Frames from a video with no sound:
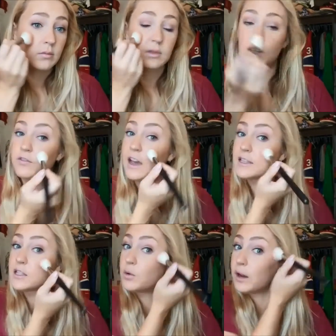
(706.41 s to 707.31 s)
It's like
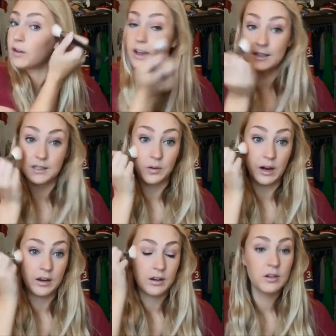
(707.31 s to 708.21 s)
fast and quick, fast and
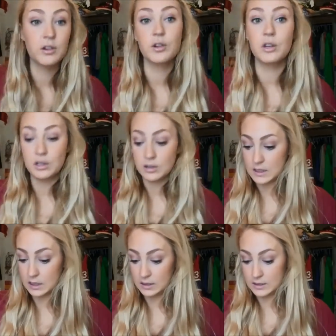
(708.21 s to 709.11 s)
quick.
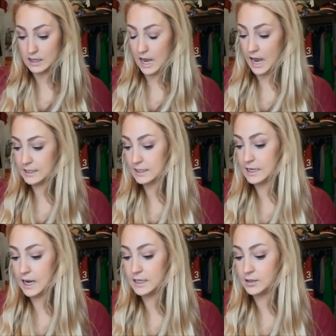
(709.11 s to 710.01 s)
So there's that
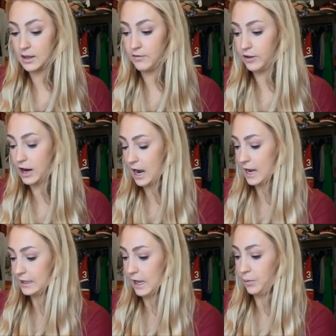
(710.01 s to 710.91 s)
today. So then for
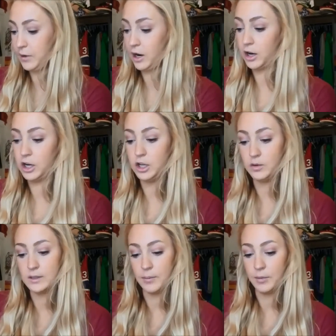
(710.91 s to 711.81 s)
highlight, we are going to
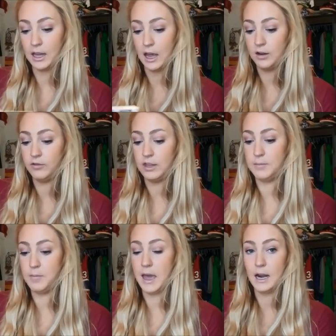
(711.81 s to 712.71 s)
use something out of the
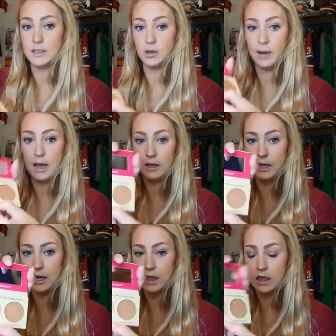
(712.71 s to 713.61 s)
Manizer
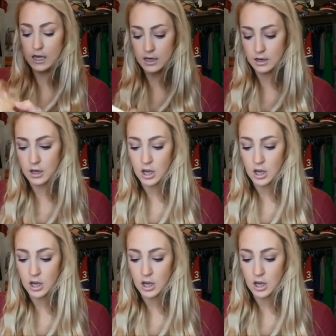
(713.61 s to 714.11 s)
palette, I think.